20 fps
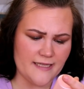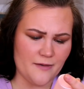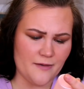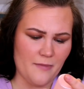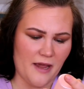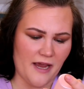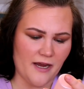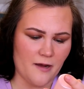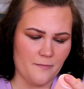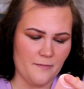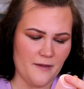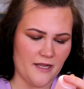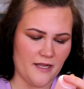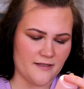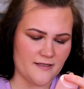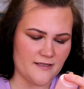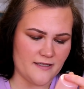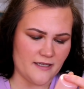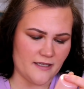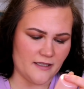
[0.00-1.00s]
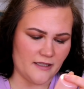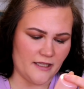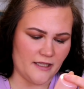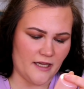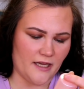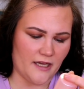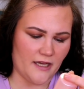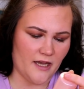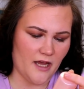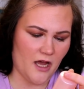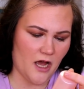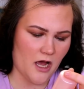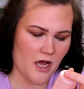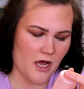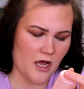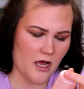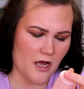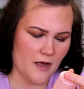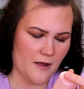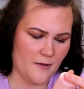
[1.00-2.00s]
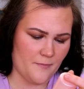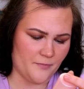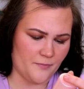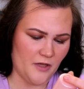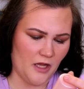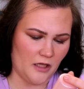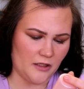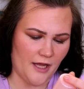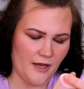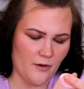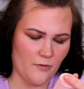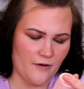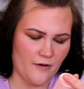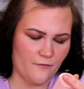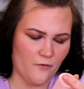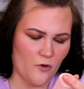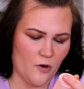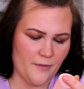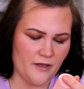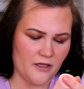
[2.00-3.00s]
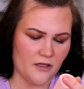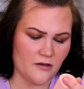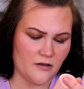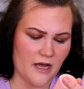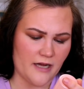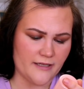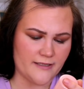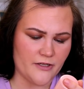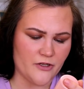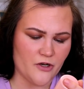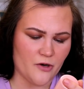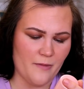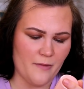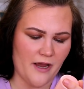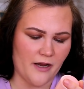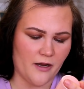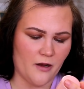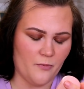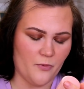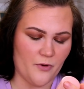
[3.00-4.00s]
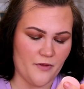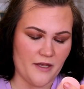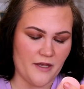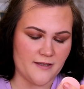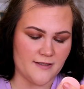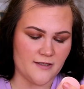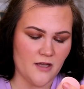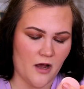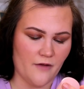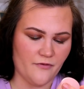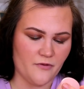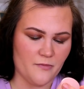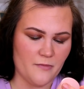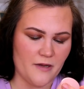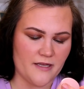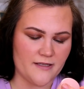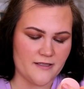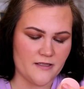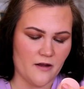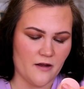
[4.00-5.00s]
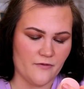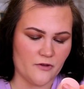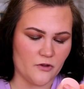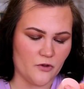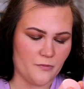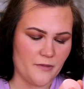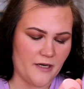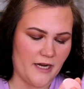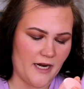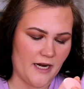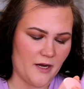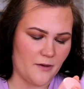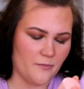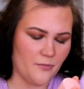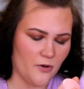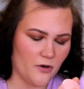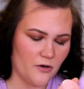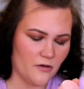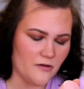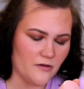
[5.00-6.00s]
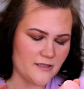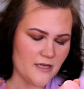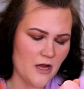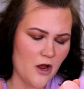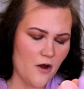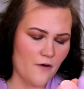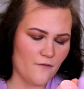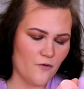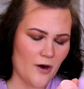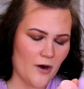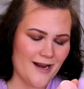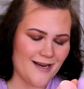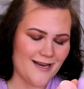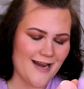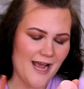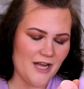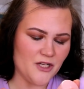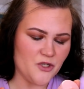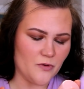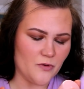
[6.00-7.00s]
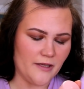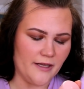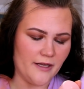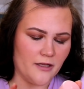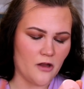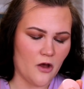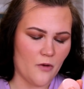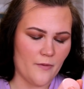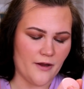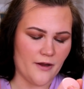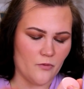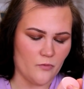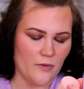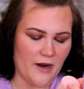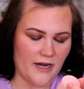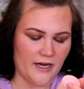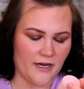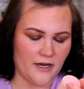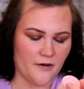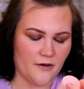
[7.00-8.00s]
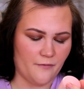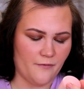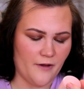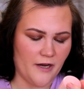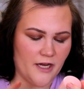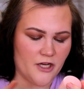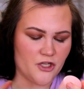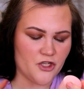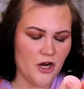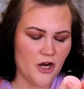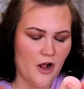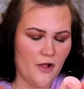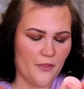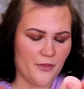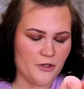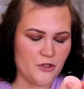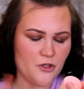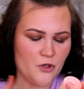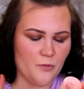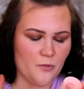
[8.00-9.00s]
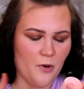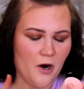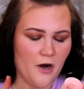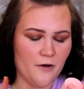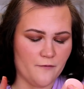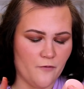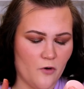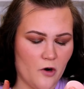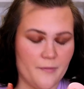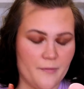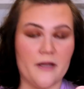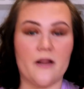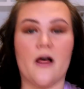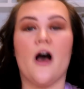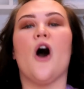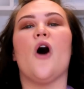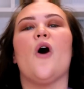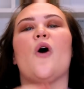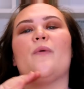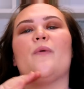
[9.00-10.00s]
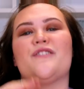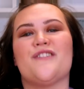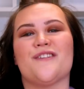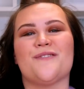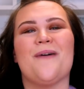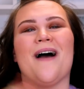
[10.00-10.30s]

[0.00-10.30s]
in makeup instantly. Um, a lightweight formula locks in your makeup with a soft mist of illuminating pearls for a naturally glowing, radiant finish. The two-part formula, all oh, which is